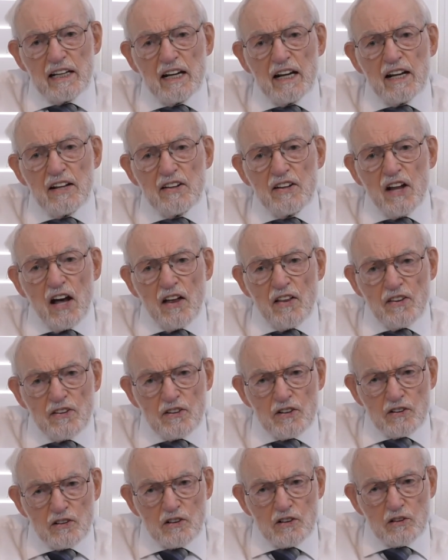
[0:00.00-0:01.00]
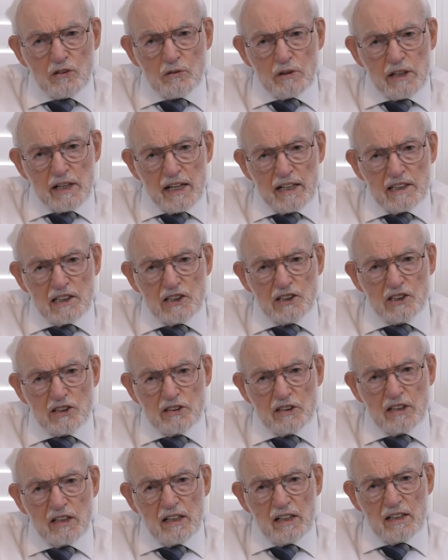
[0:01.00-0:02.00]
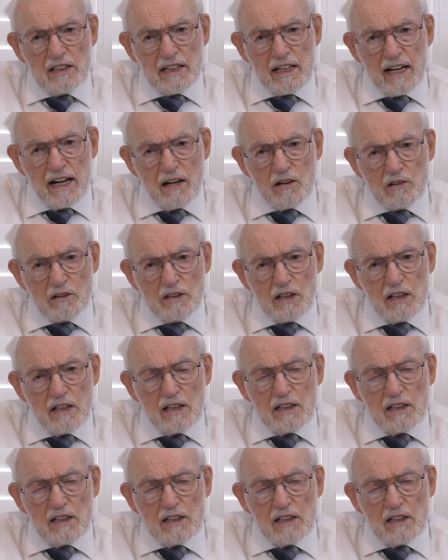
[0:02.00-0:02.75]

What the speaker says: another creation account.